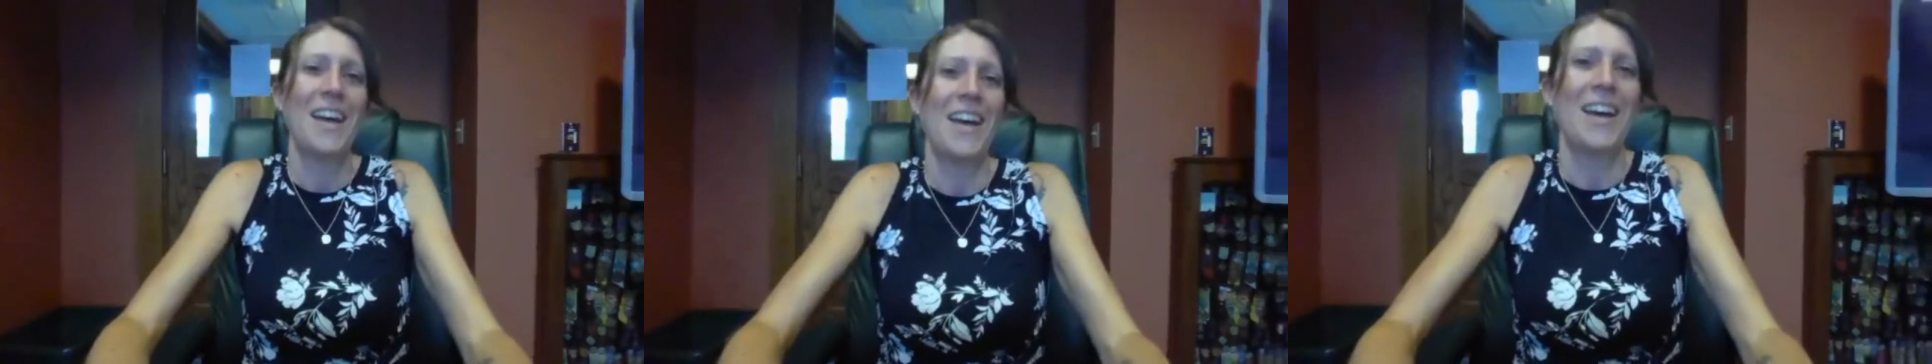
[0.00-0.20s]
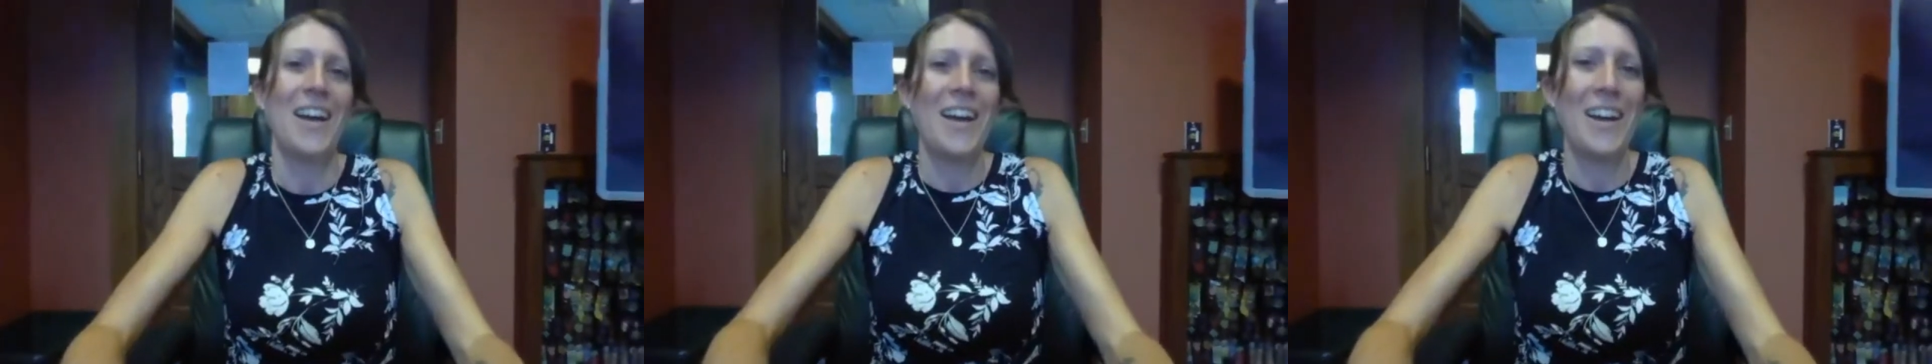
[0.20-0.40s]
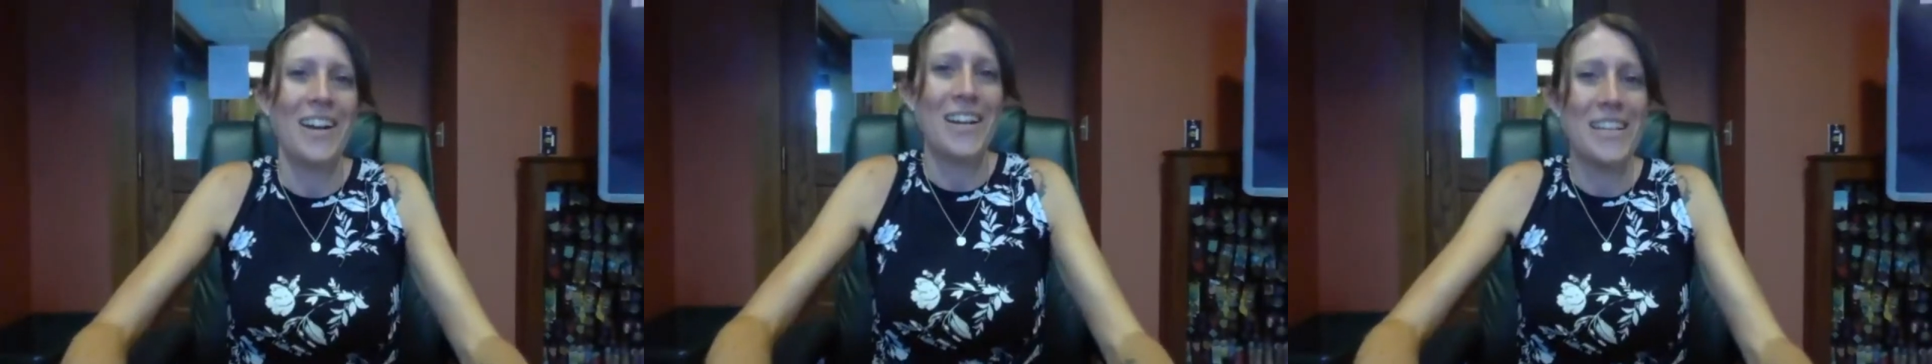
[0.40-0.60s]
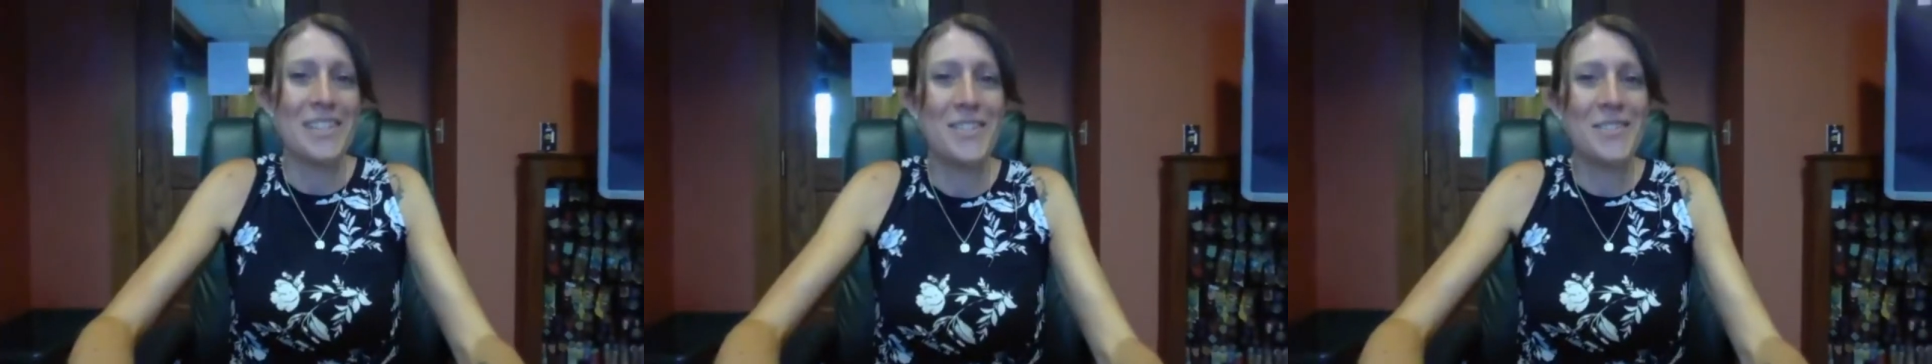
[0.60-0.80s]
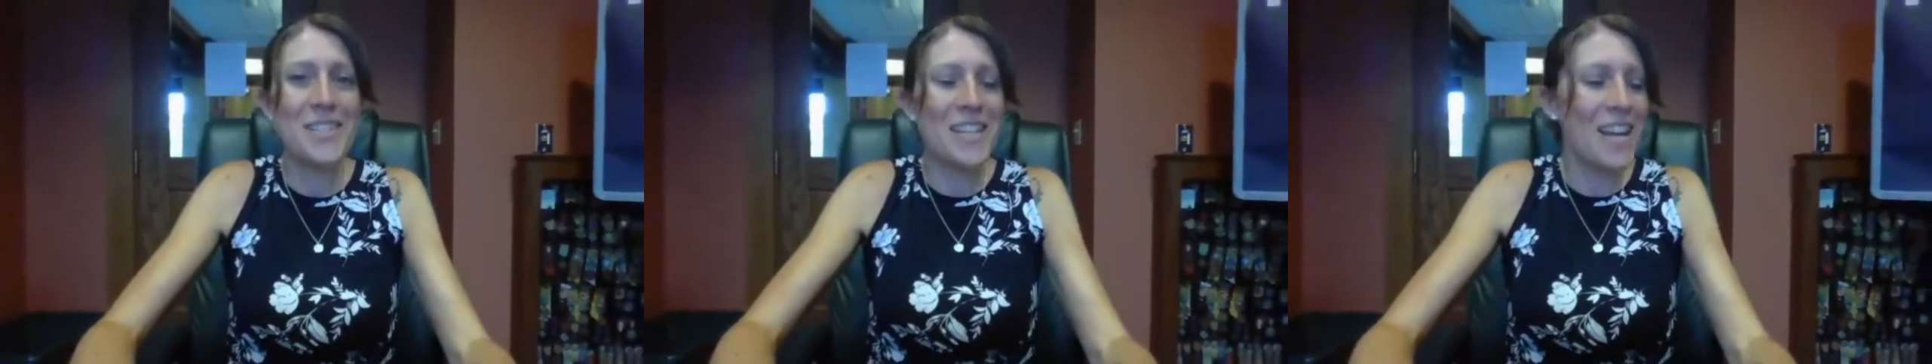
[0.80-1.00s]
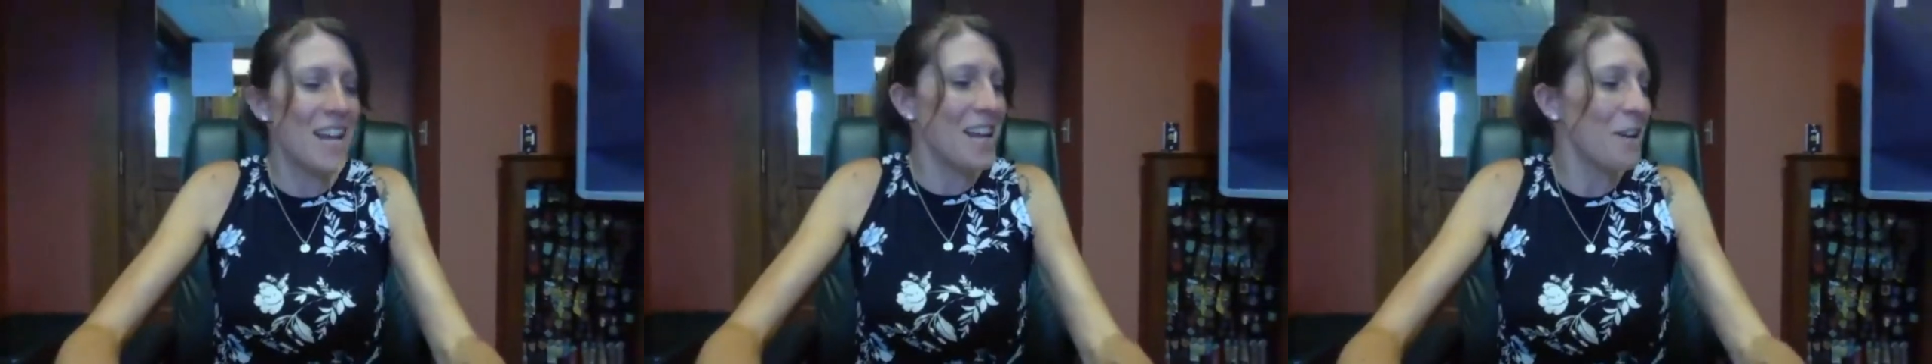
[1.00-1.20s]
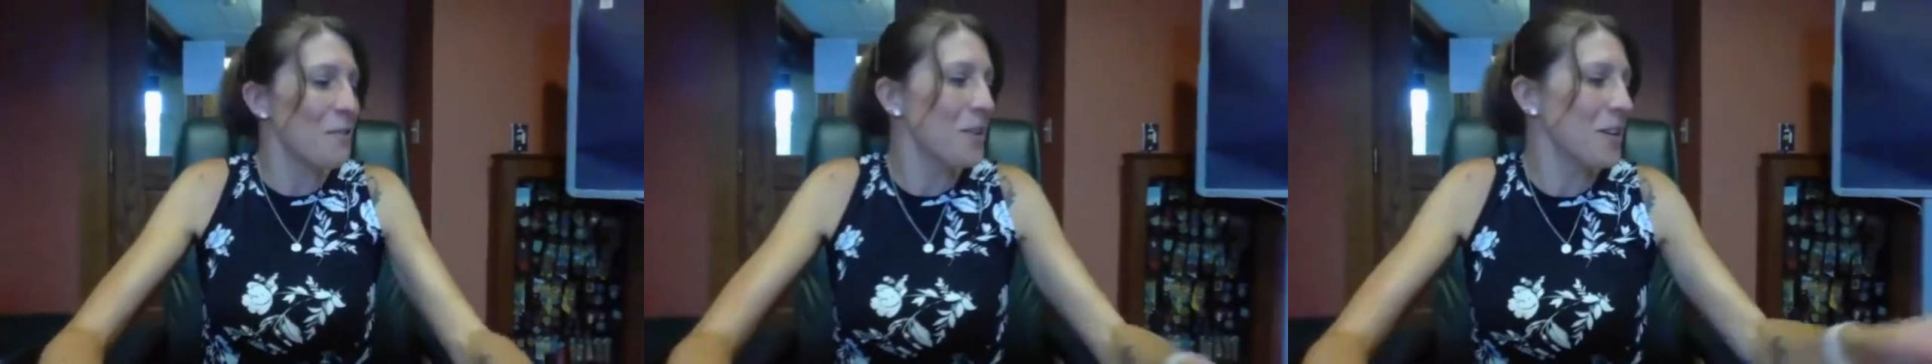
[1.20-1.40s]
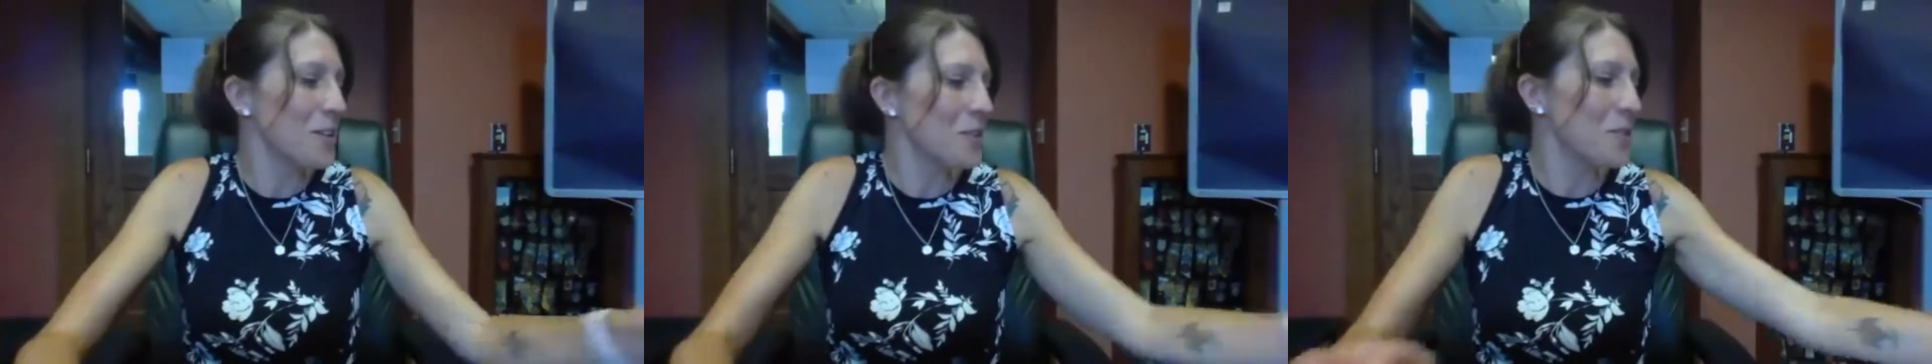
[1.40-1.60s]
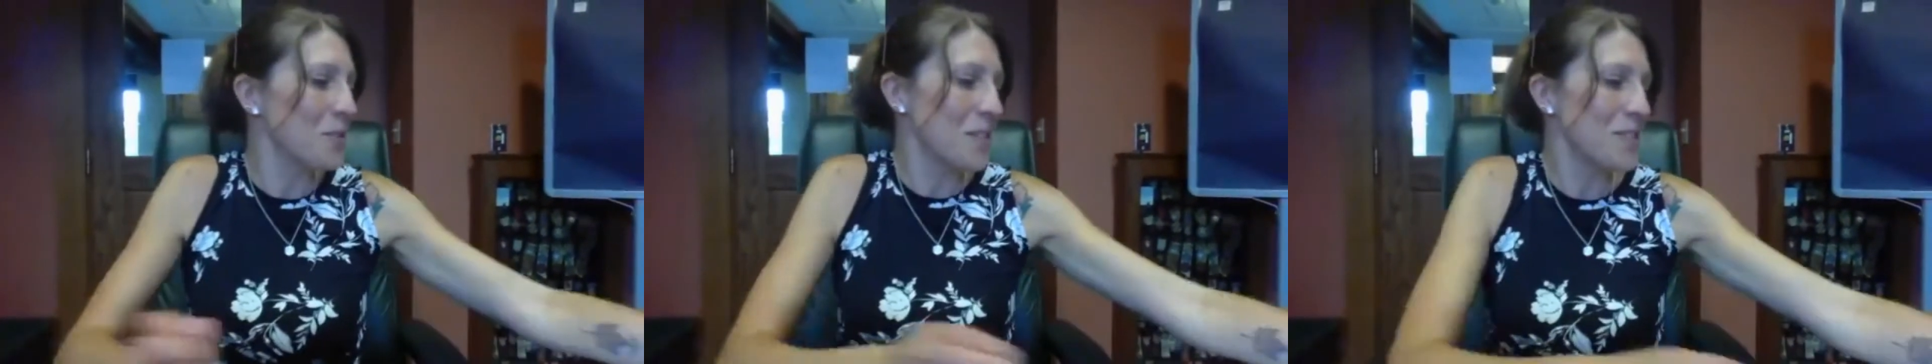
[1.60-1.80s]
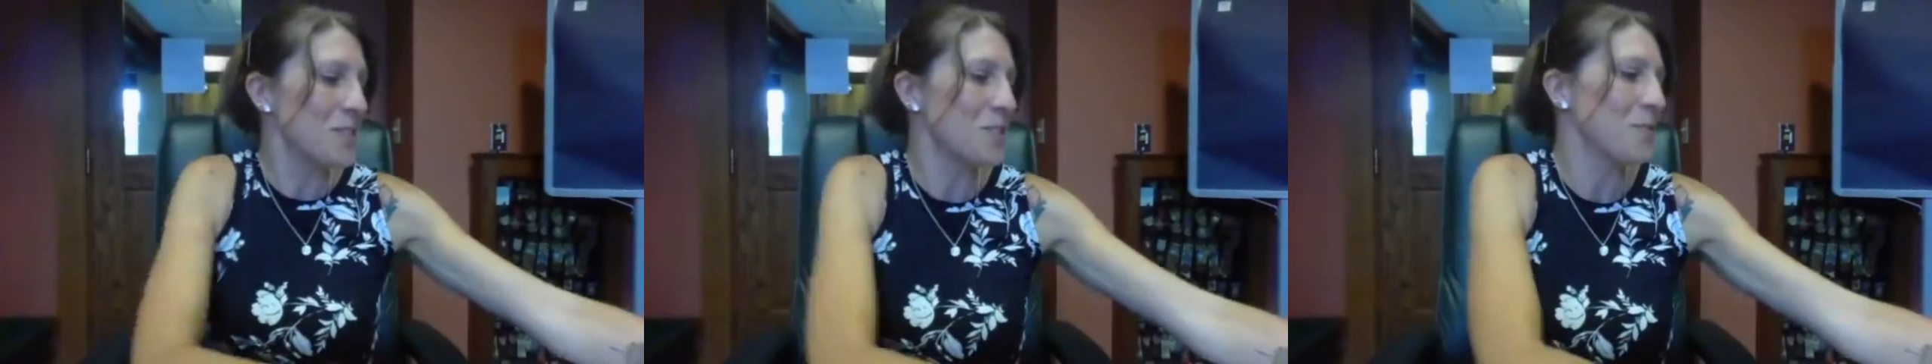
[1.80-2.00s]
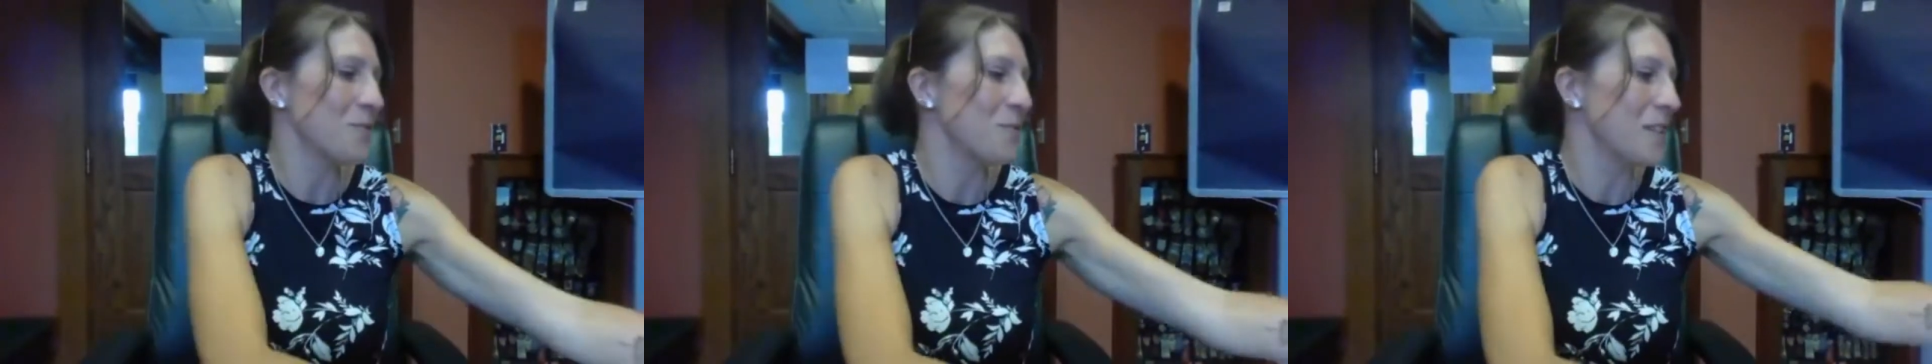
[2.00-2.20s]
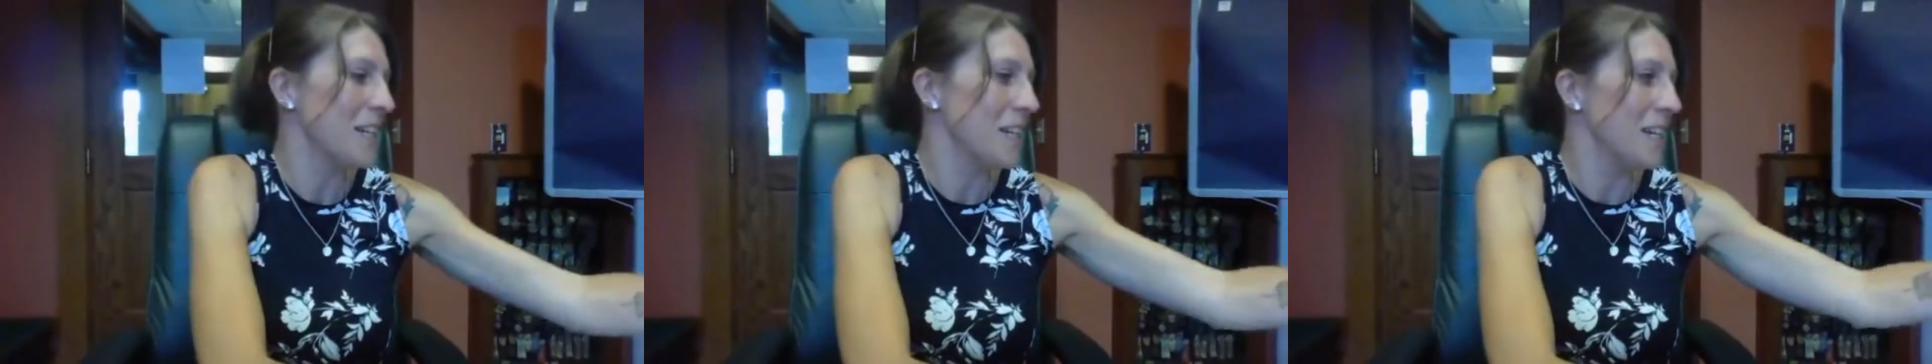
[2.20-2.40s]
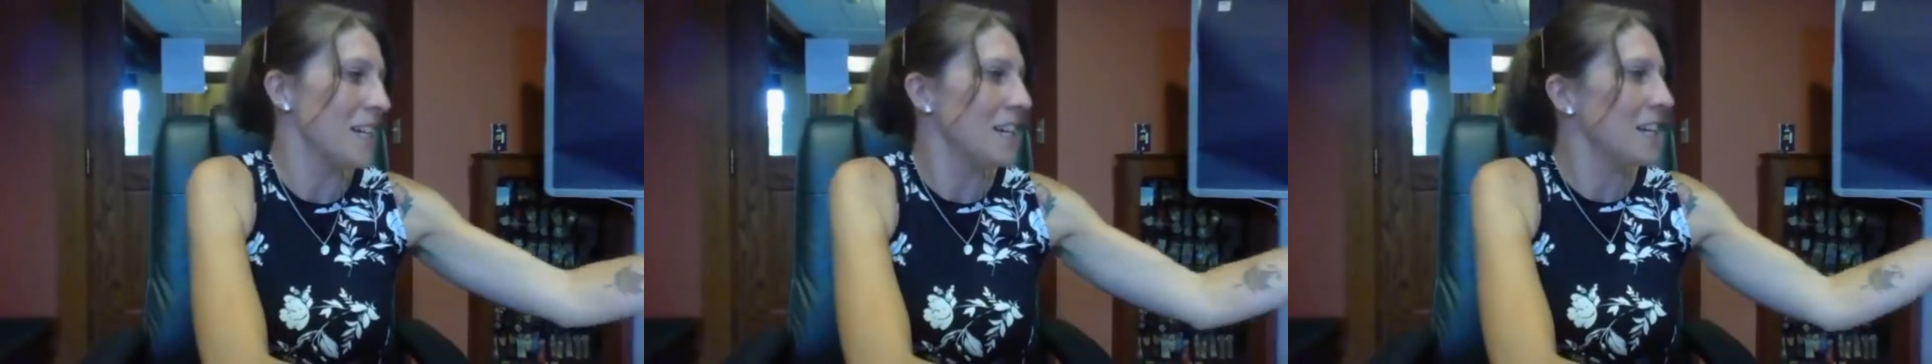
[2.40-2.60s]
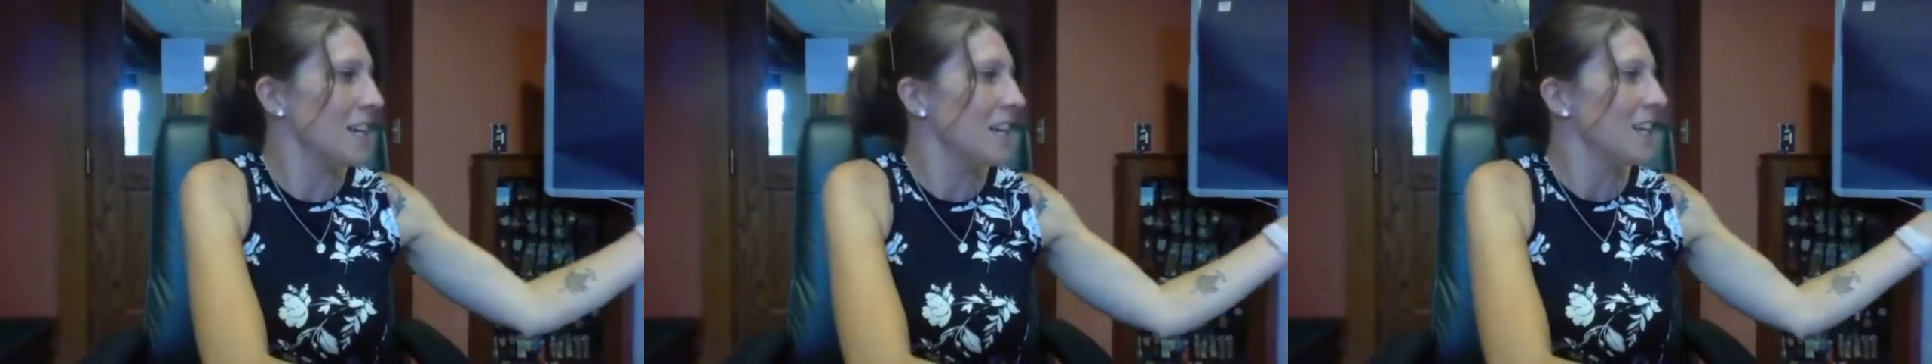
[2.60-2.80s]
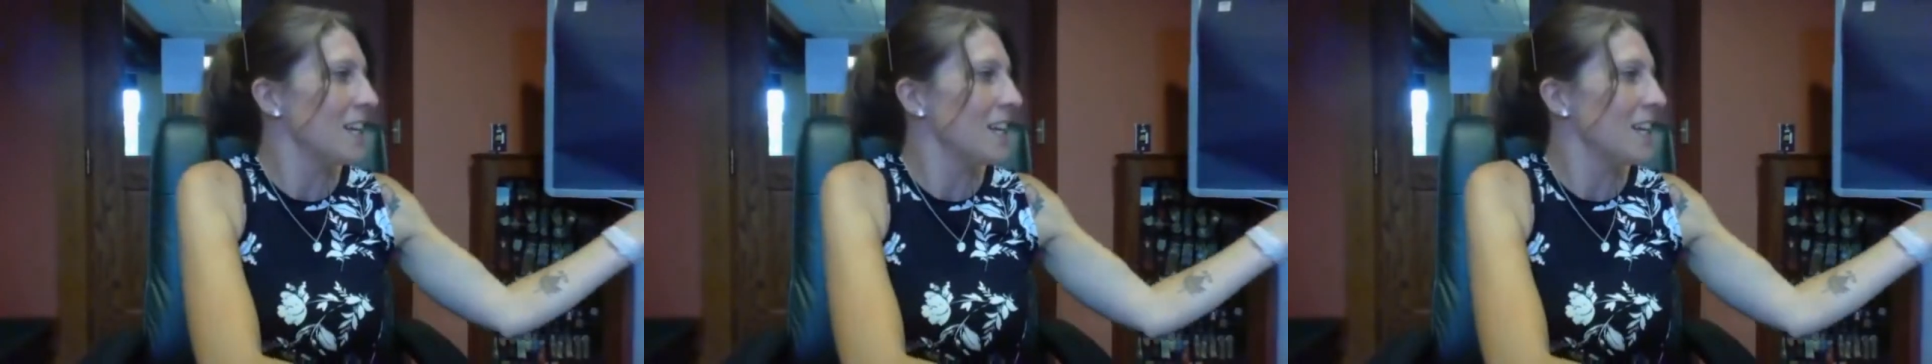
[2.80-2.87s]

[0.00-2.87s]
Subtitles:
Alright, so today we are going to read